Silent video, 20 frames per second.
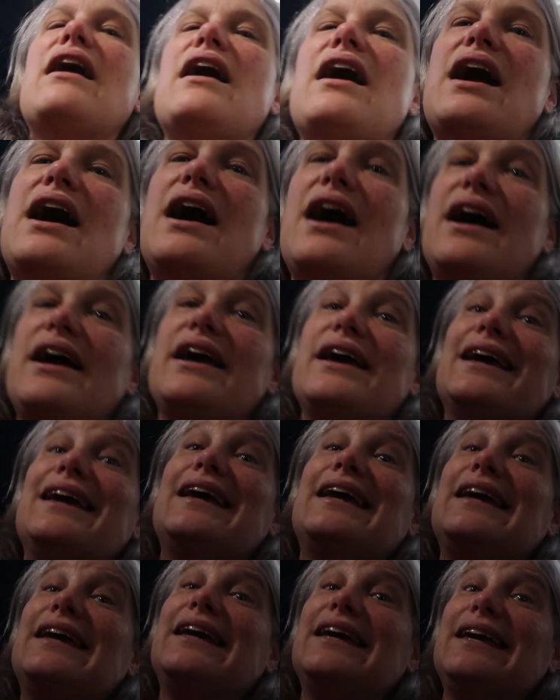
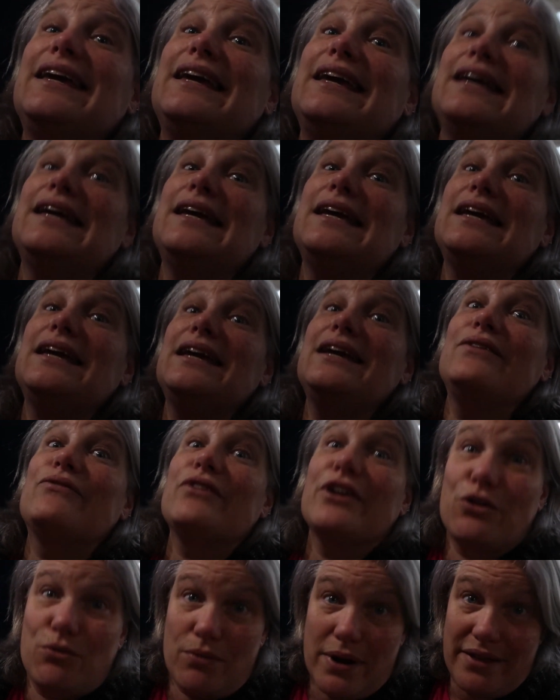I
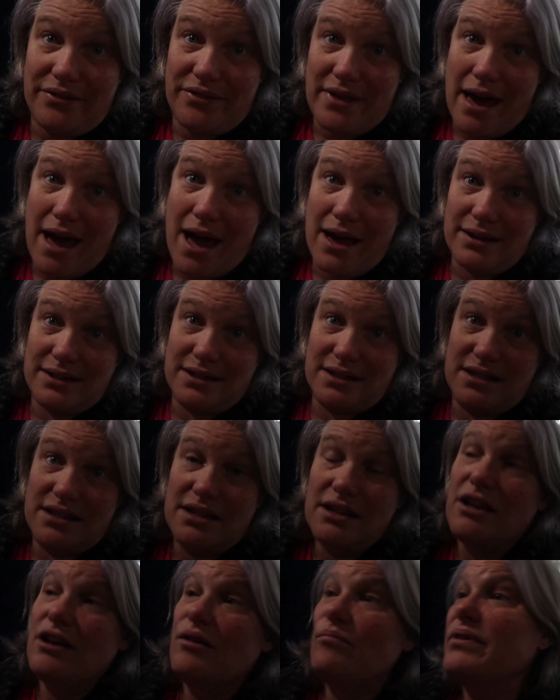regret that
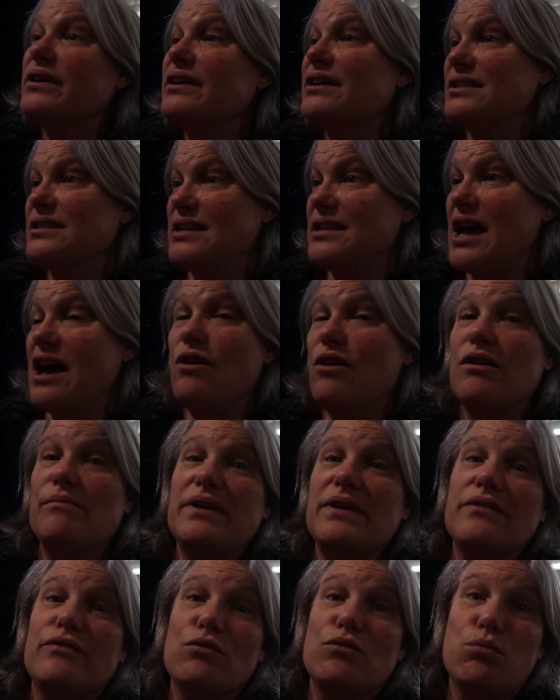because now I'm
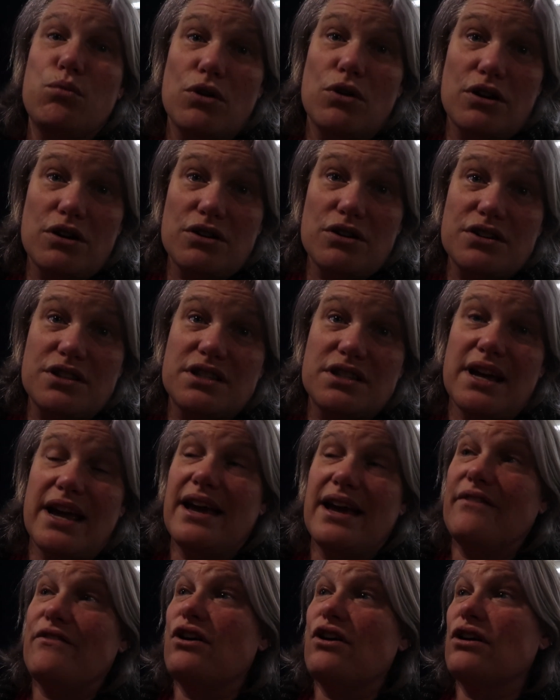even worse. I
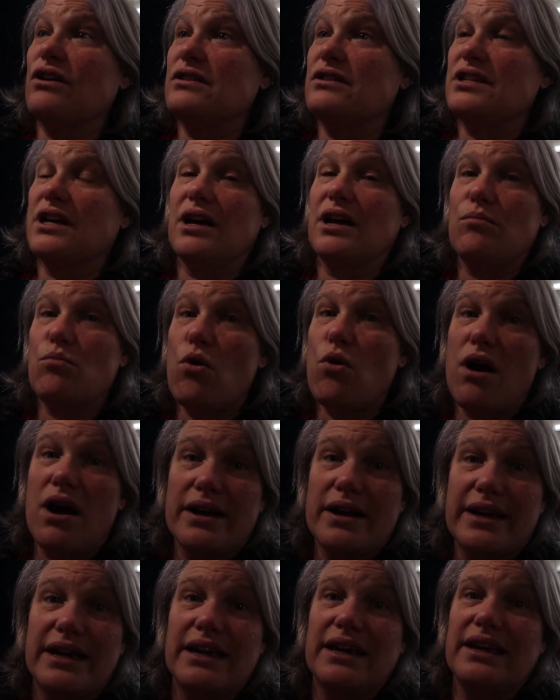have a hard time
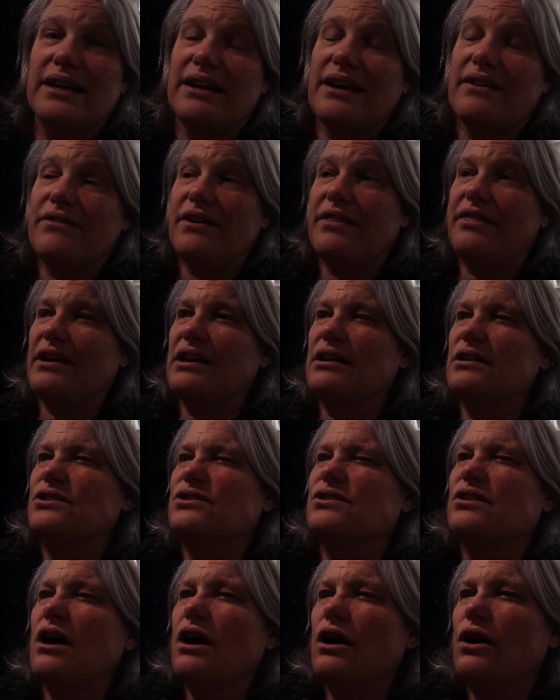walking and everything.
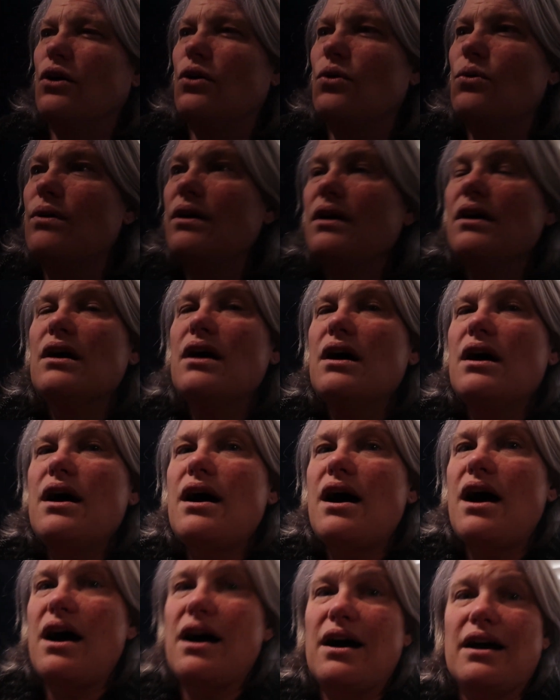So
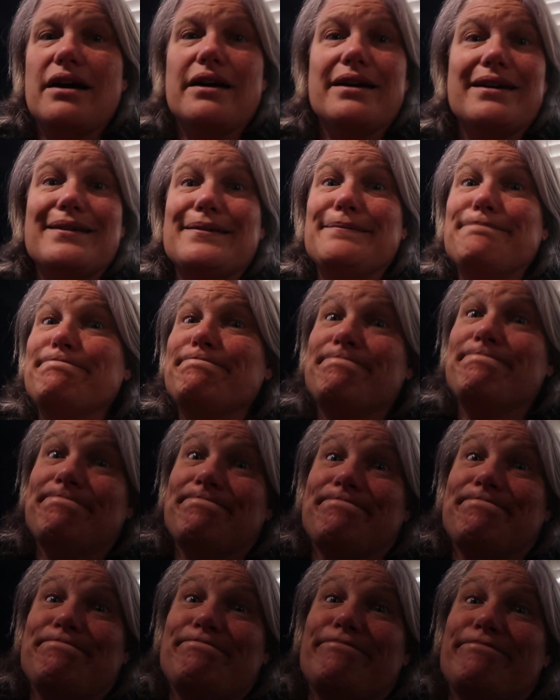I'm,
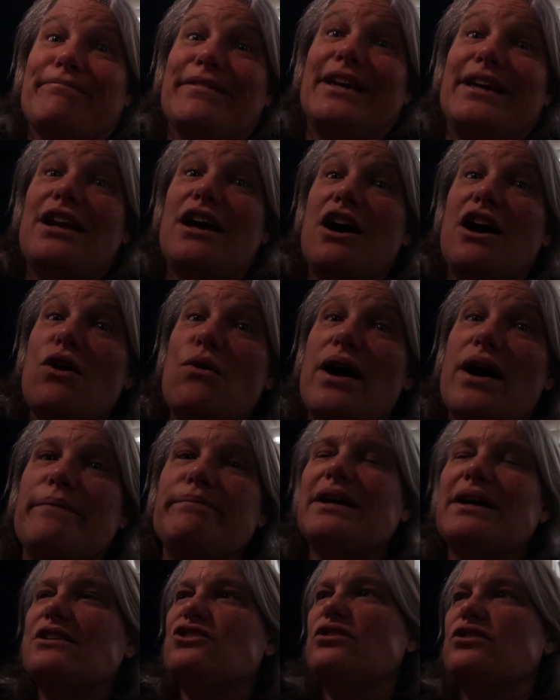you know, I'm
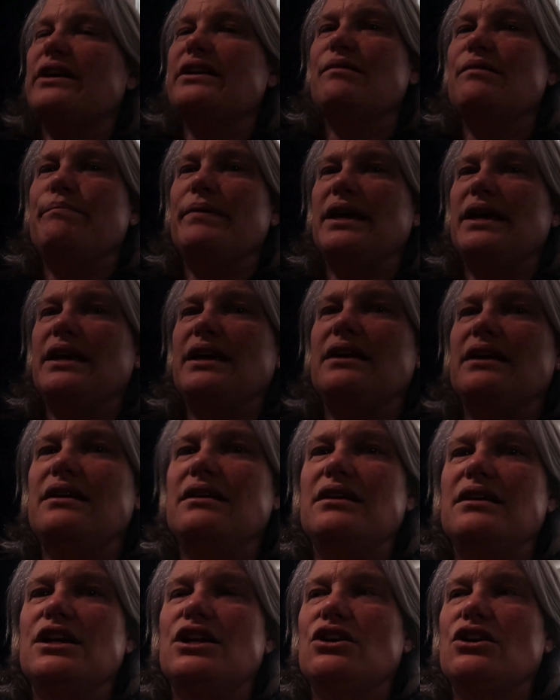not trying to be,
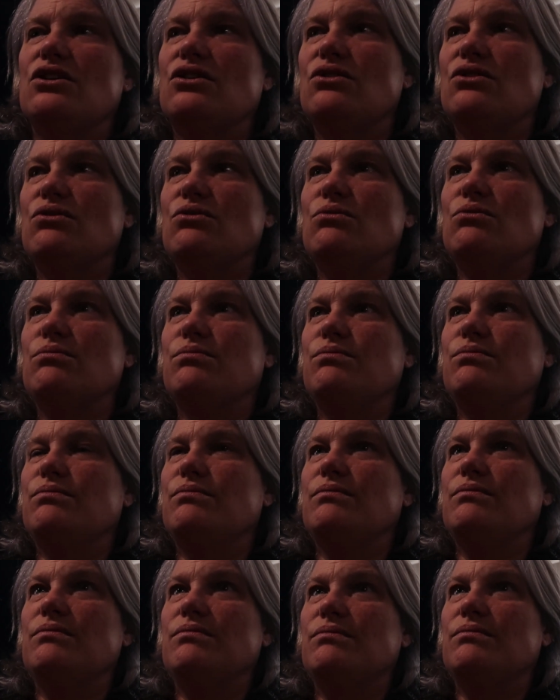you know,
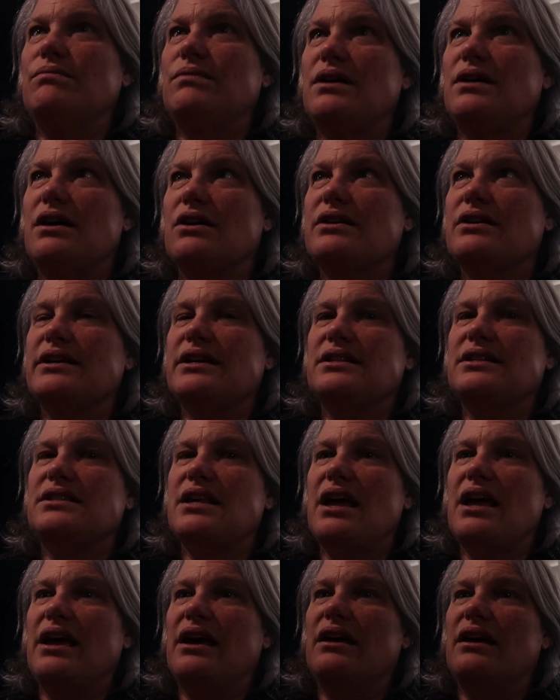how could I
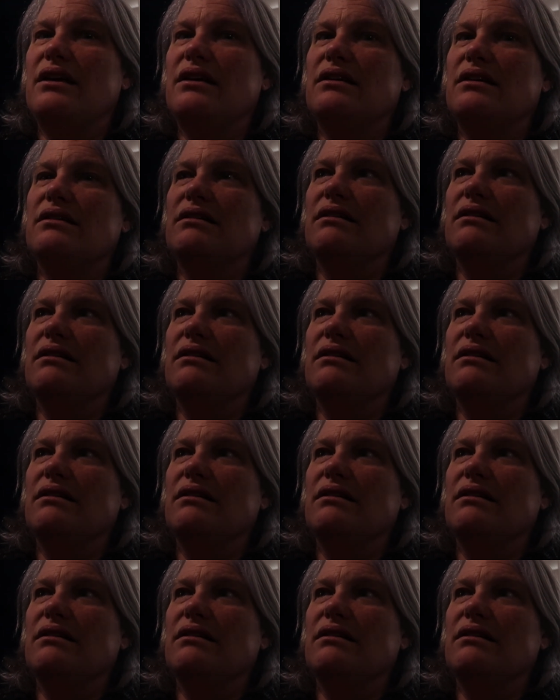say it?